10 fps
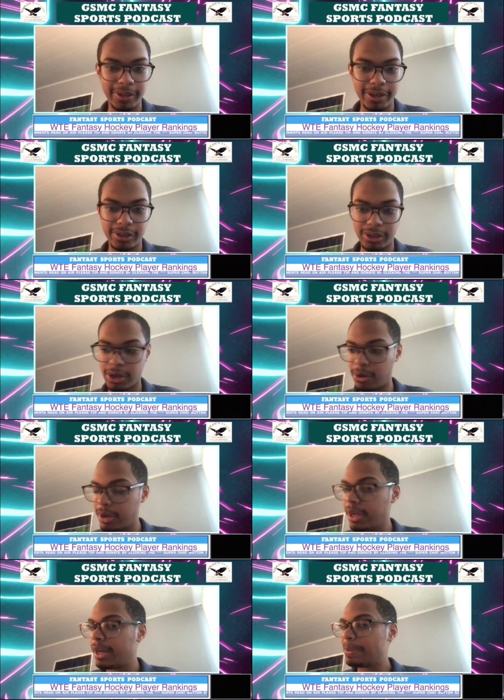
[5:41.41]
years ago.
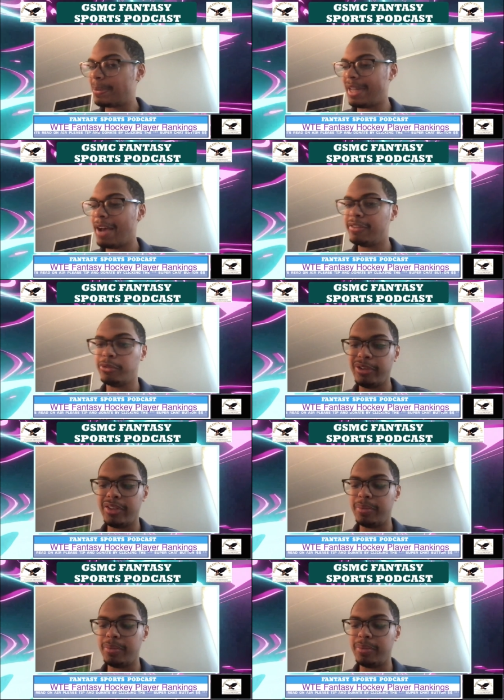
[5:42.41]
They haven't really